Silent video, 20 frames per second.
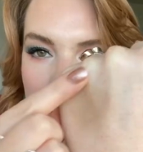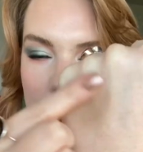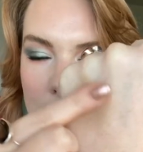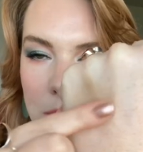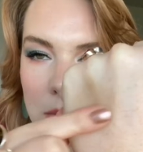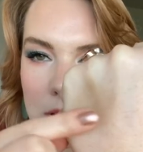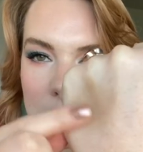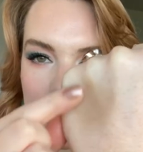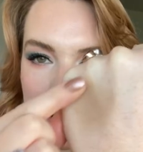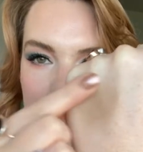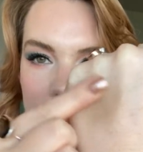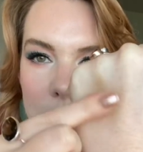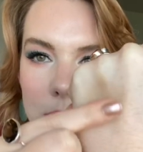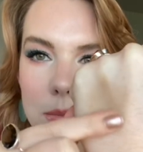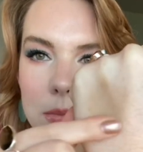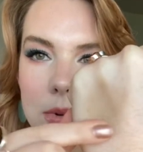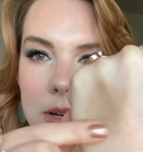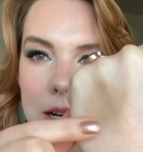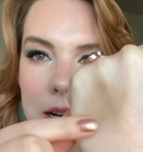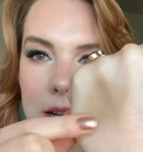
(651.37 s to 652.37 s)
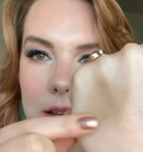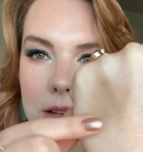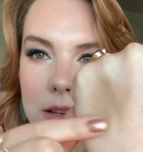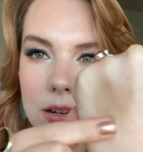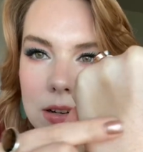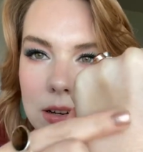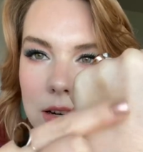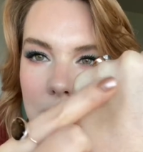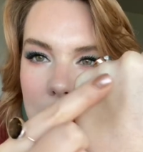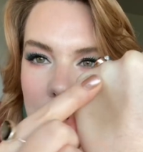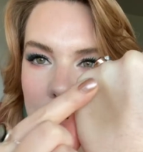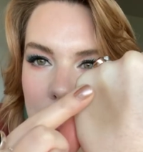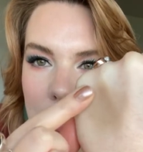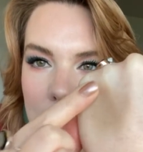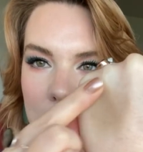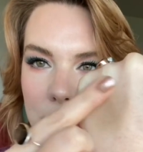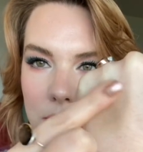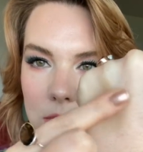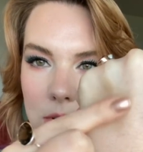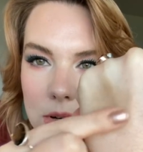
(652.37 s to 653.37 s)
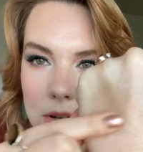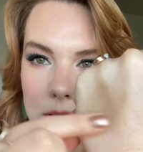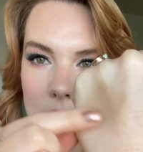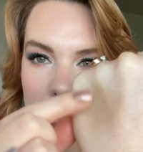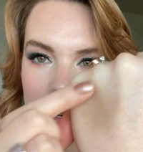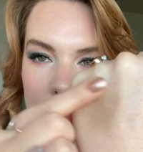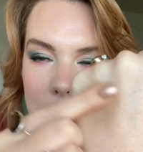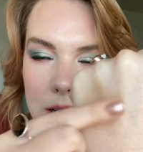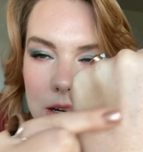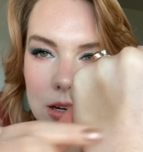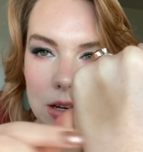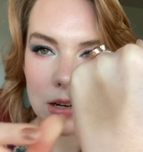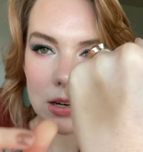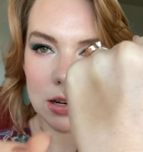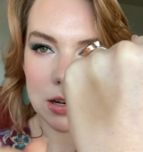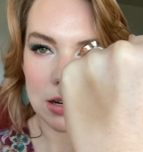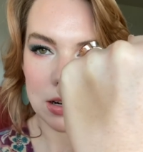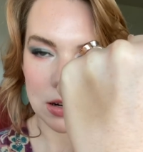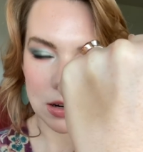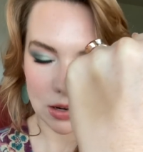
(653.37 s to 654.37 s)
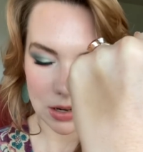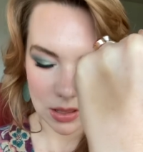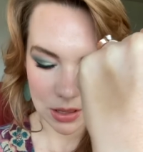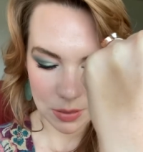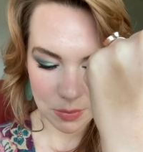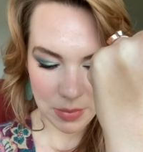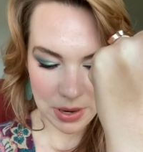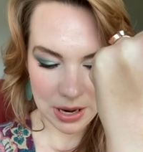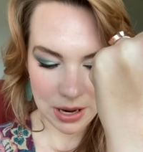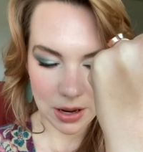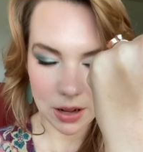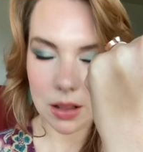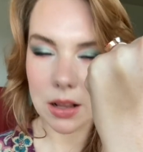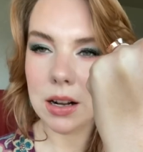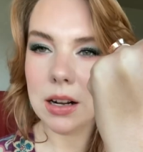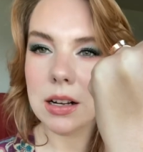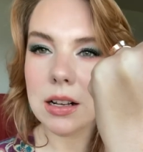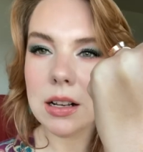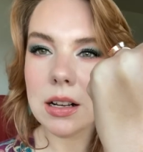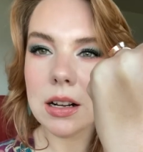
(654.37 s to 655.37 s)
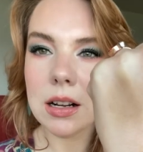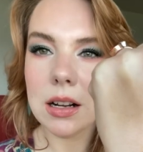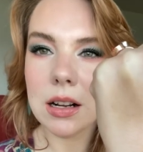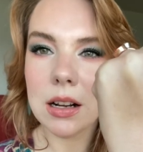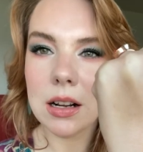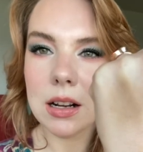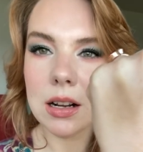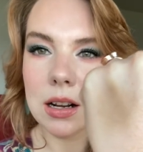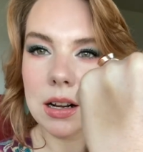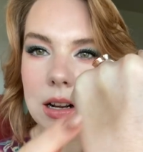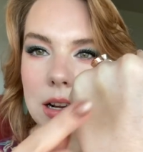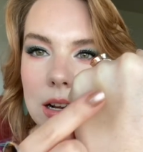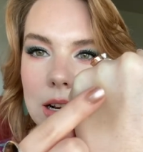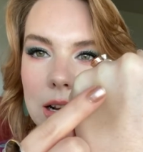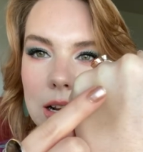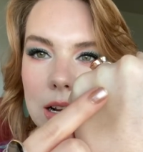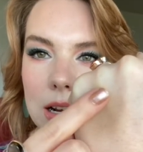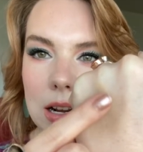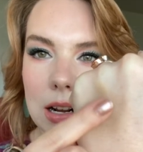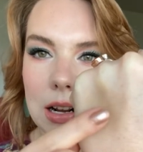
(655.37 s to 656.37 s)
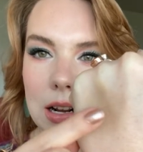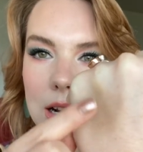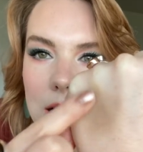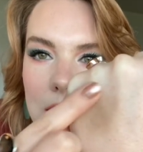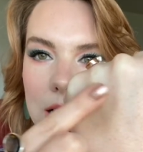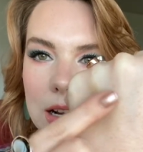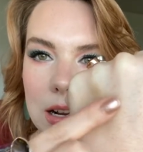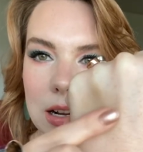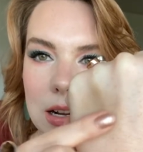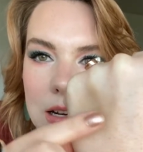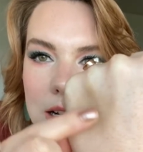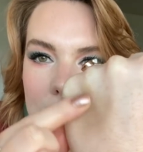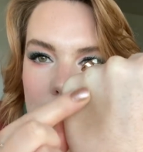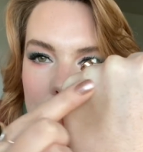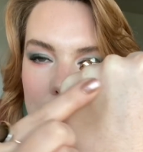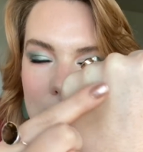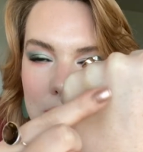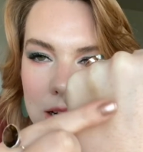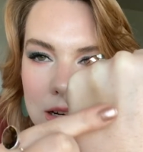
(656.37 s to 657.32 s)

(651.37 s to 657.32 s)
swatched them yesterday when I first got the palette and